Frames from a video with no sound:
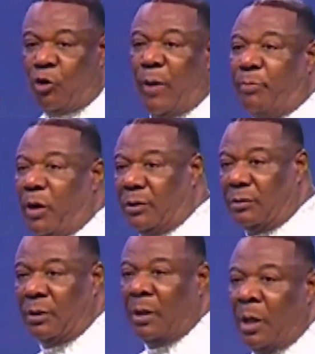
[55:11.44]
born.
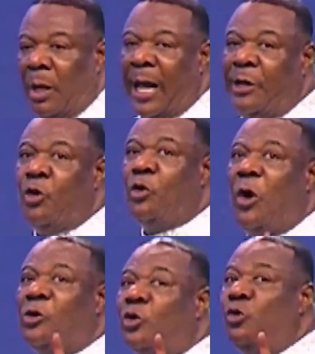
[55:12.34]
And you don't
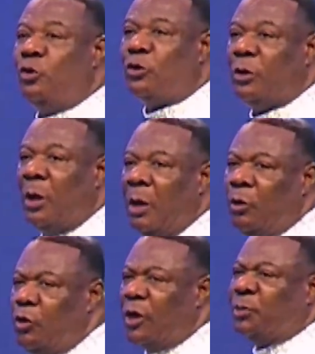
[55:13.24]
choose who your
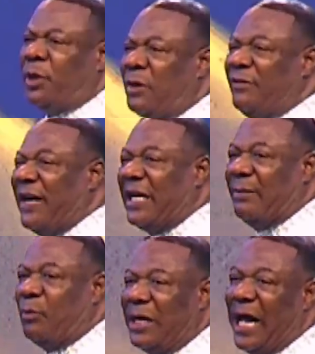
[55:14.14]
spiritual father and
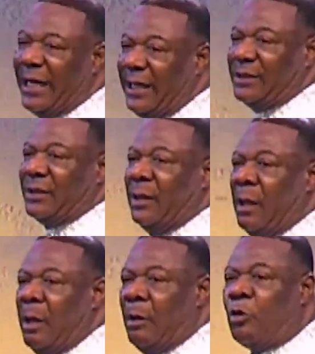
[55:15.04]
mother is.
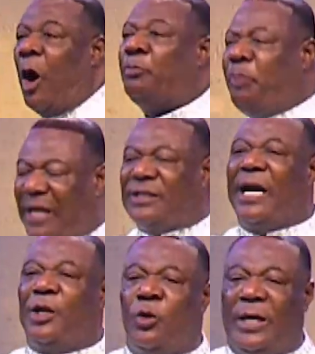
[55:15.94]
God planted you
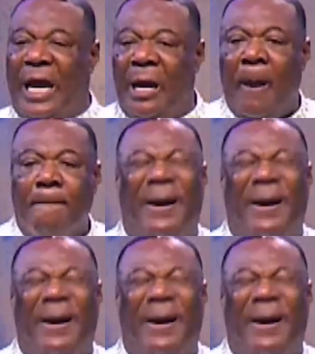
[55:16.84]
here by